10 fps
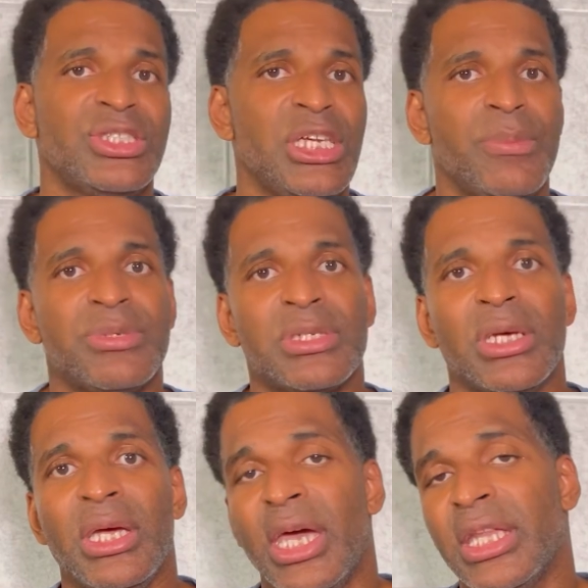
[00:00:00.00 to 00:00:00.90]
tips,
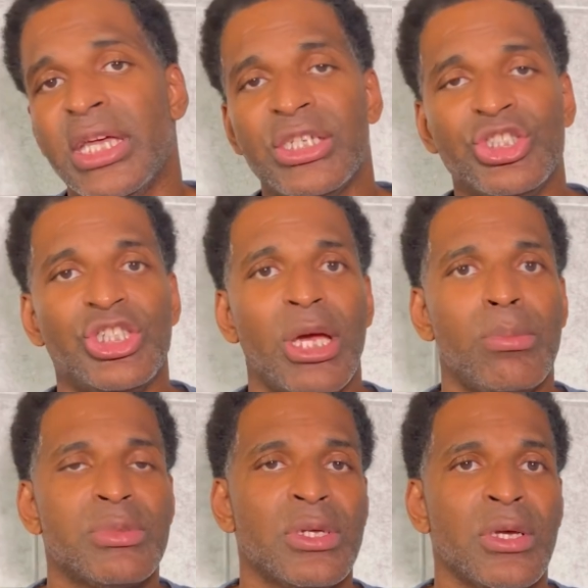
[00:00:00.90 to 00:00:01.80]
and hidden
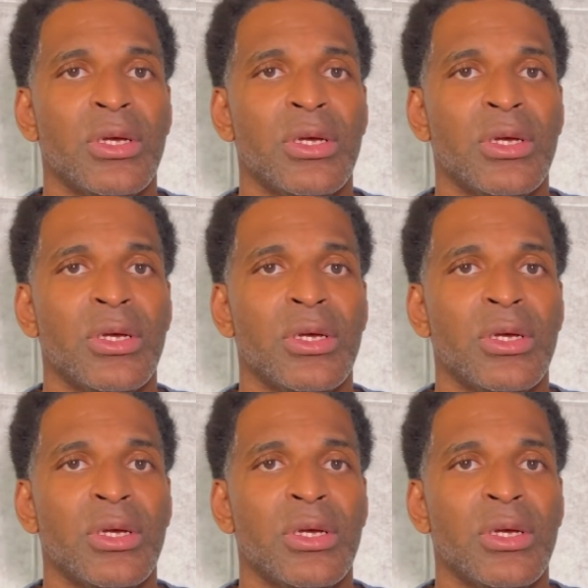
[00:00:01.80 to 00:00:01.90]
gems.